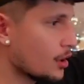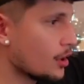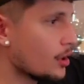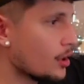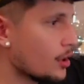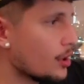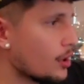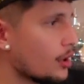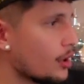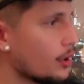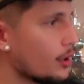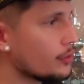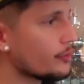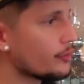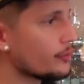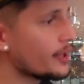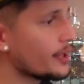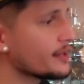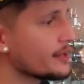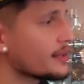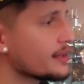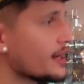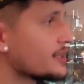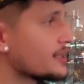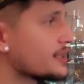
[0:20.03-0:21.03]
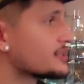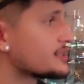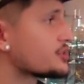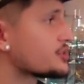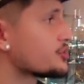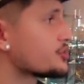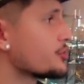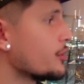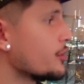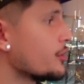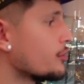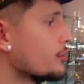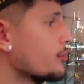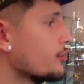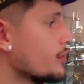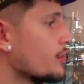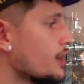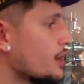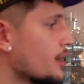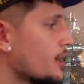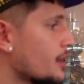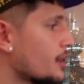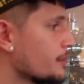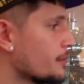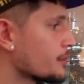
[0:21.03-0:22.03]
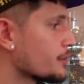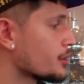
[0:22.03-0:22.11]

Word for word: Alright guys, so um,